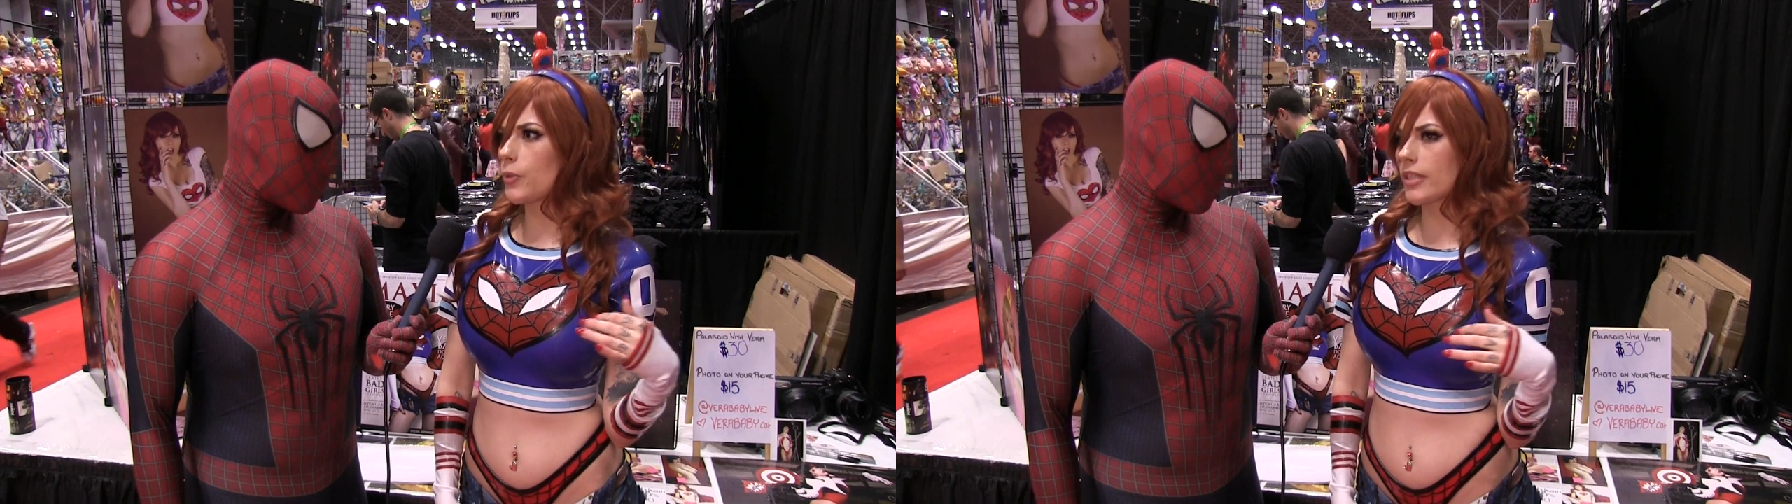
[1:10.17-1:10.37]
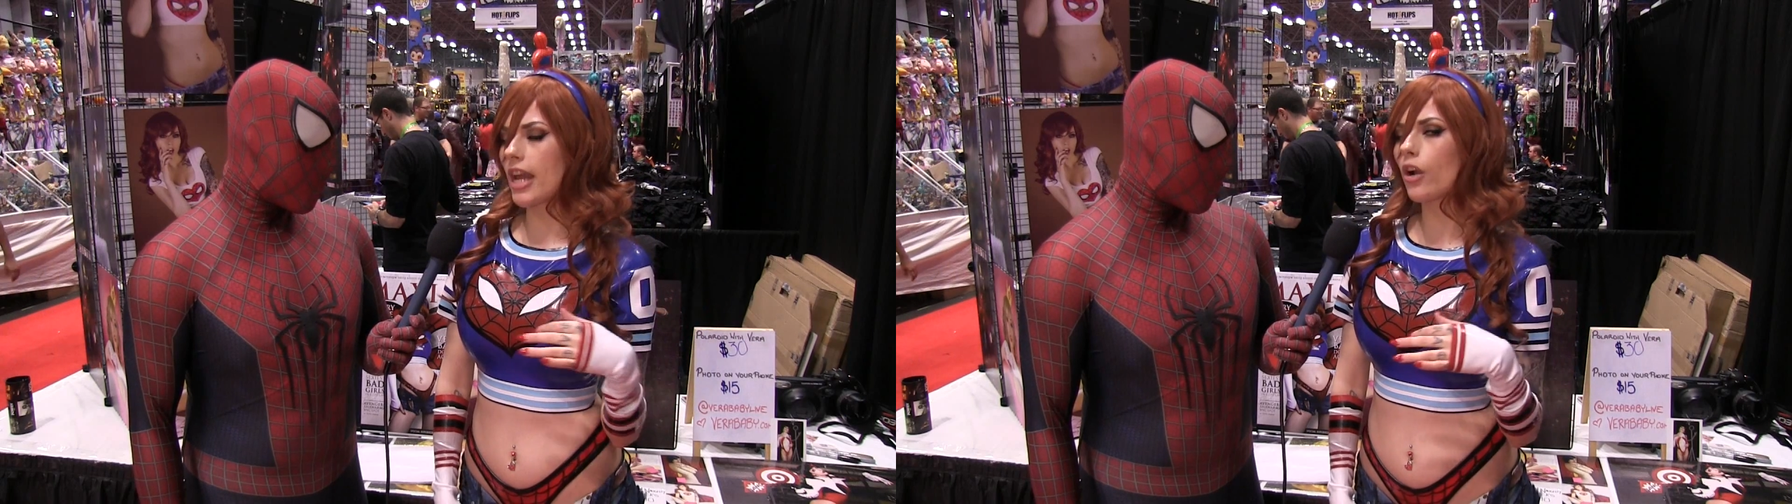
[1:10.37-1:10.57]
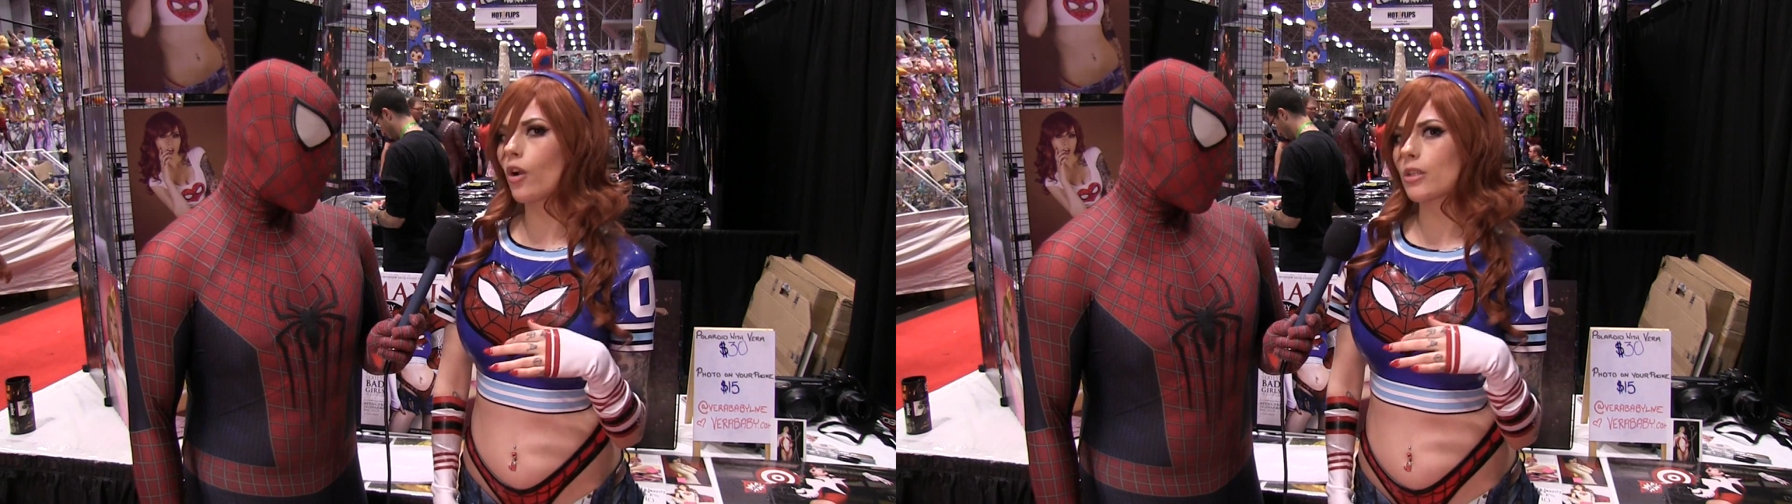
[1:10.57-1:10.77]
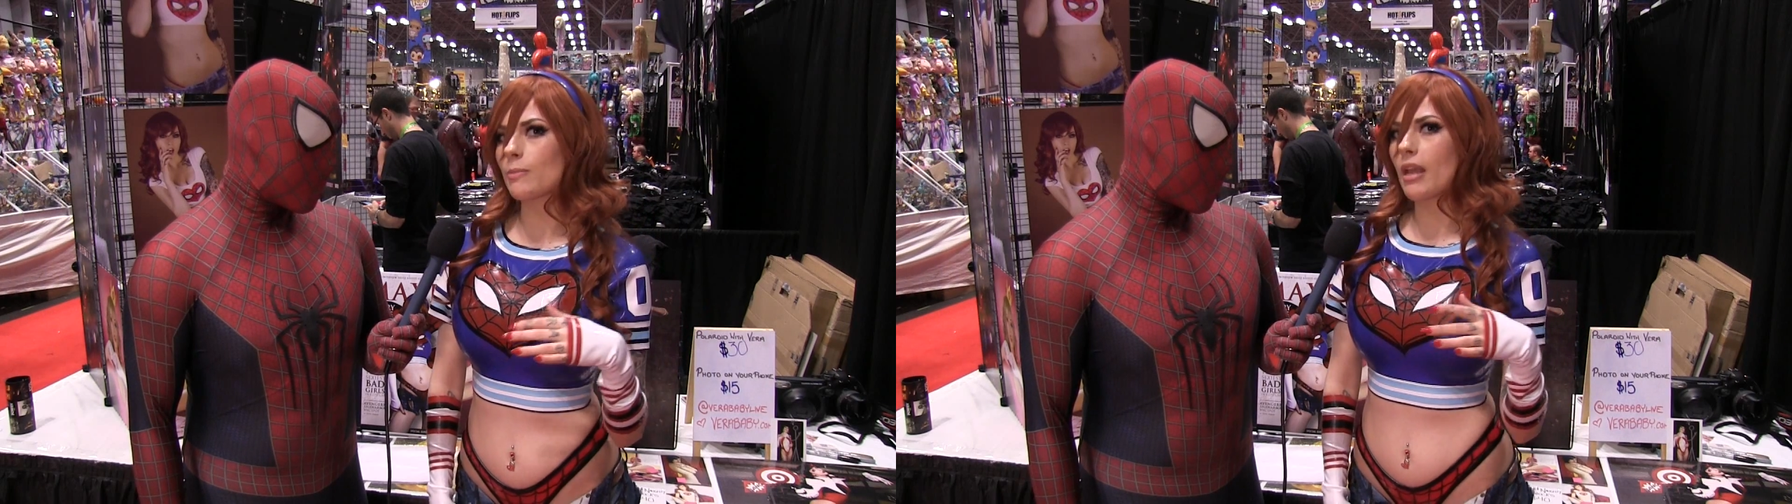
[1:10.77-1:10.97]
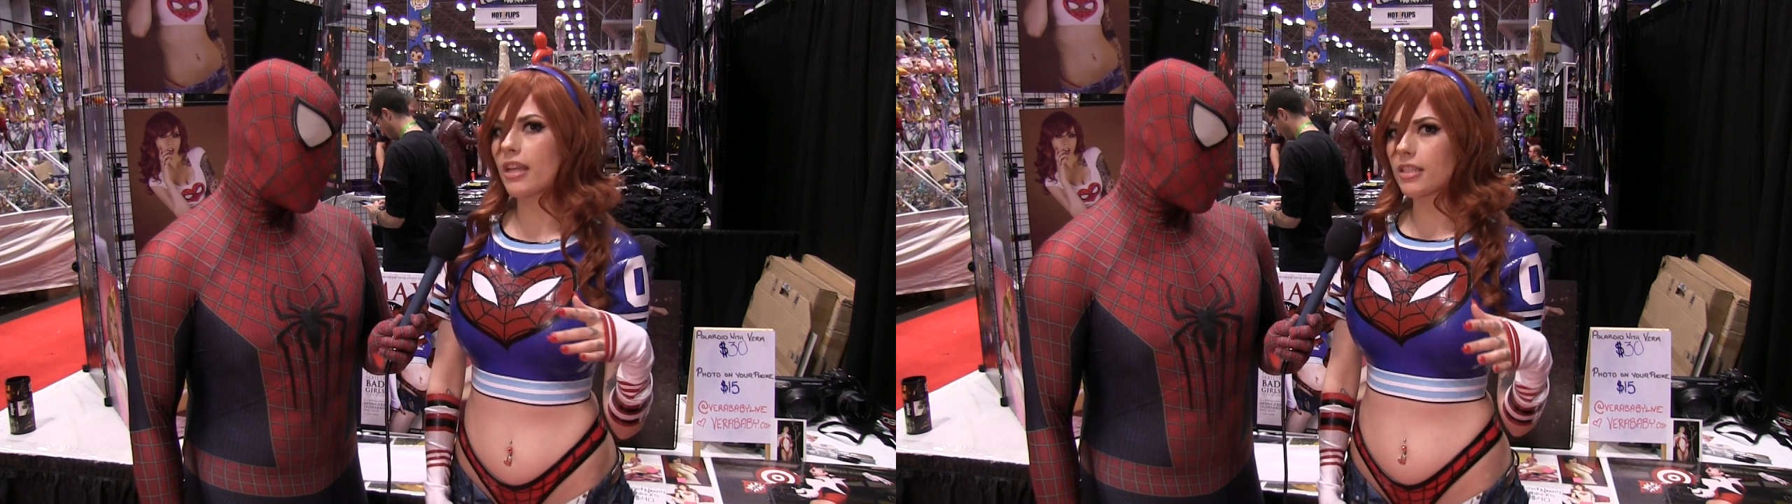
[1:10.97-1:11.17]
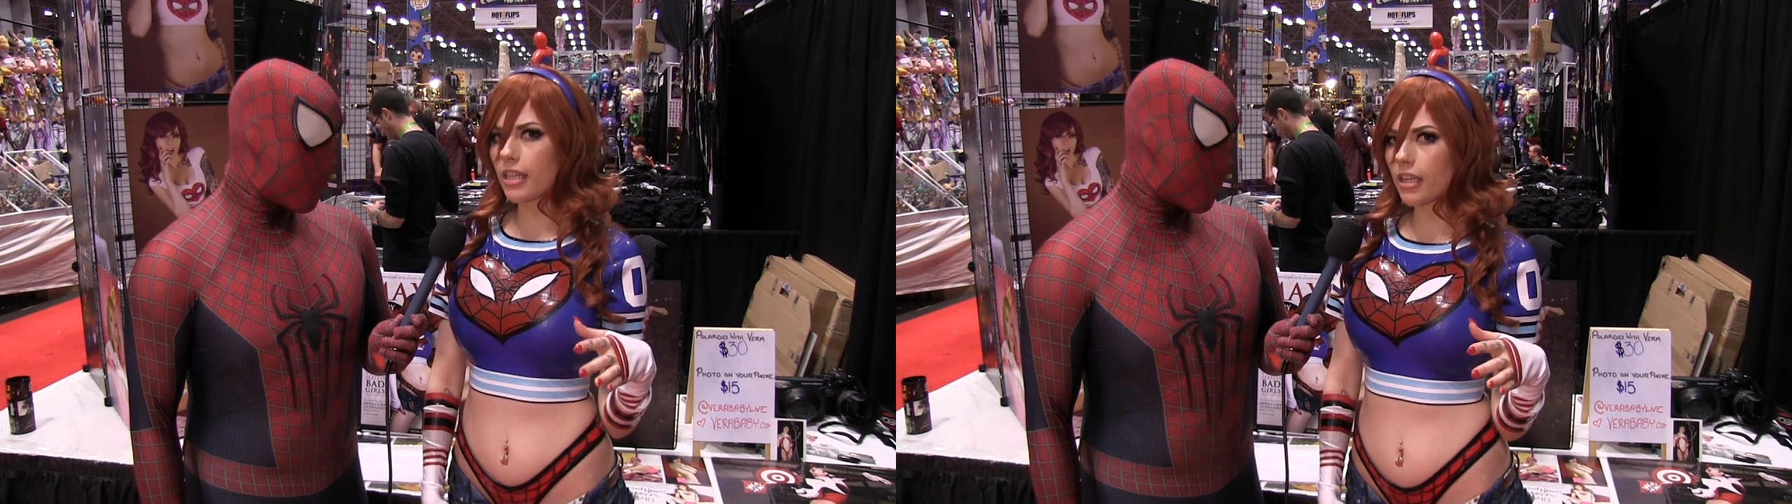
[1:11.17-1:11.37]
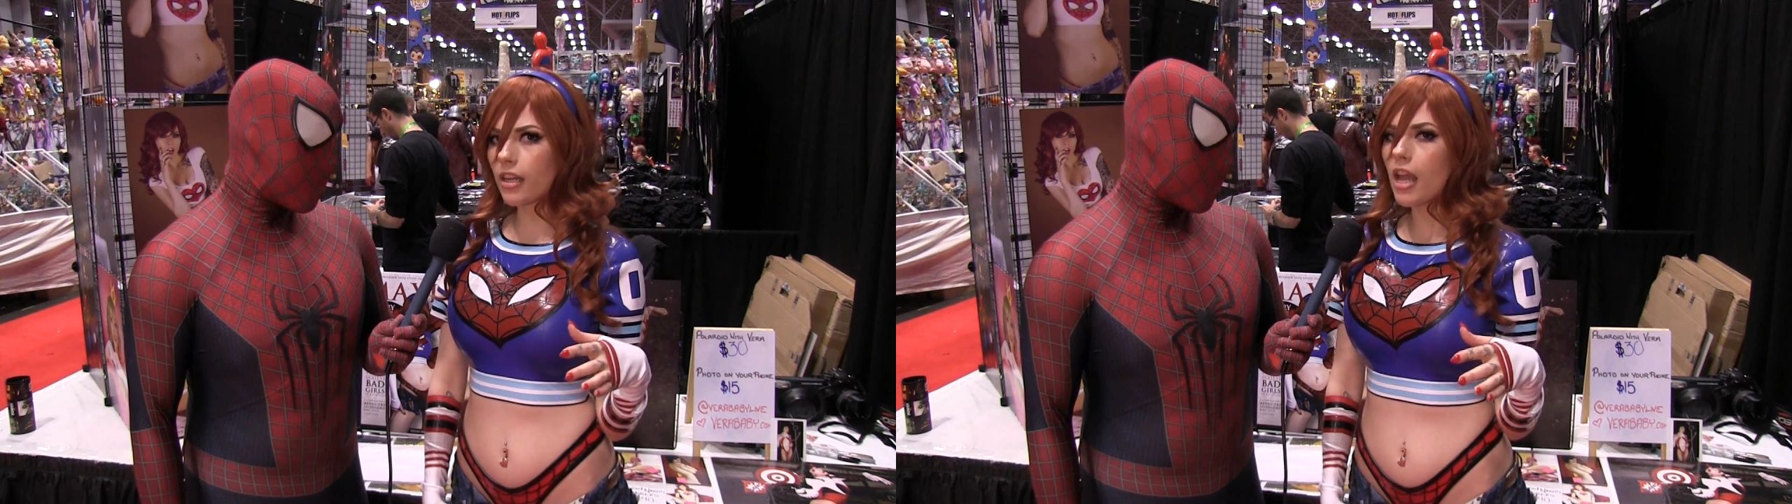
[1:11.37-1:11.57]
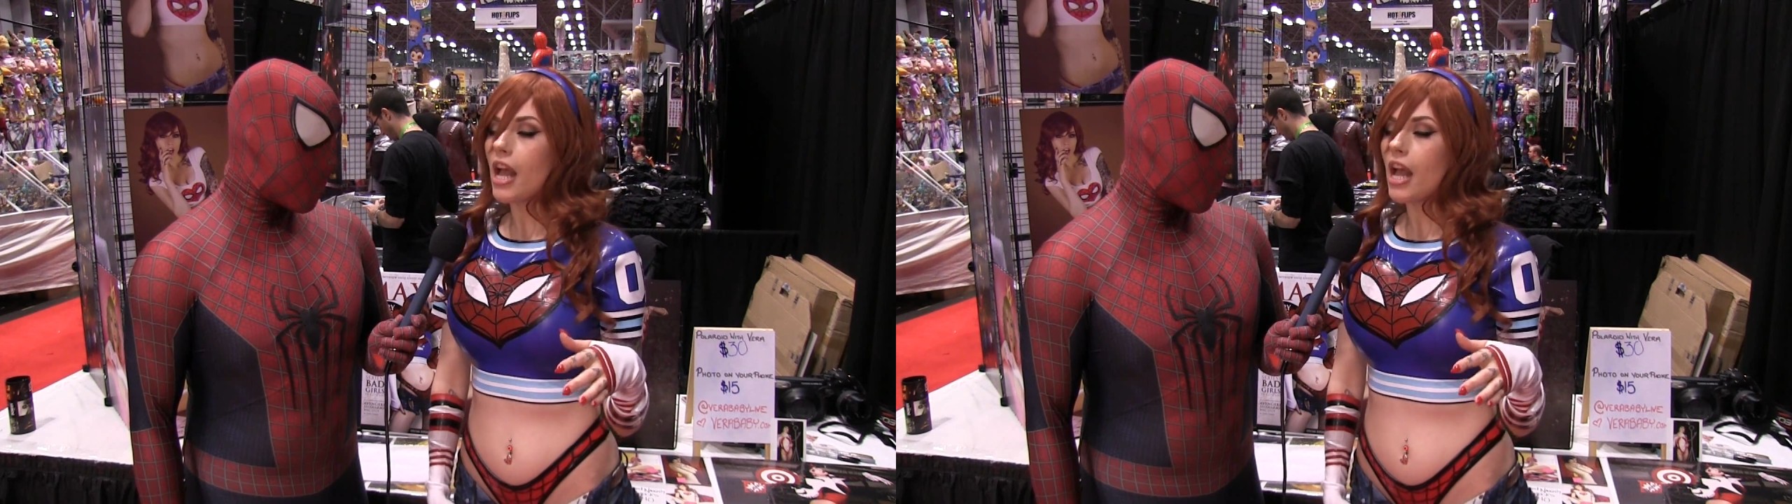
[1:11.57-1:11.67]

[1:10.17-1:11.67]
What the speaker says: Suicide Girls magazine.